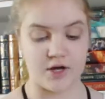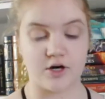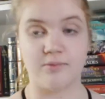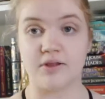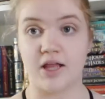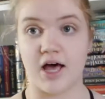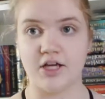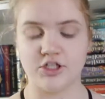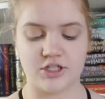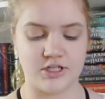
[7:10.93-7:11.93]
Butter
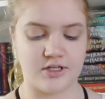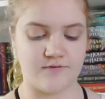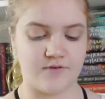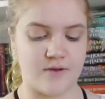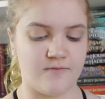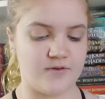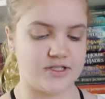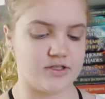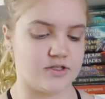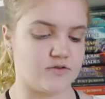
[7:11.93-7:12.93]
Blush eh, from
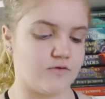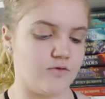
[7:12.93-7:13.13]
Physicians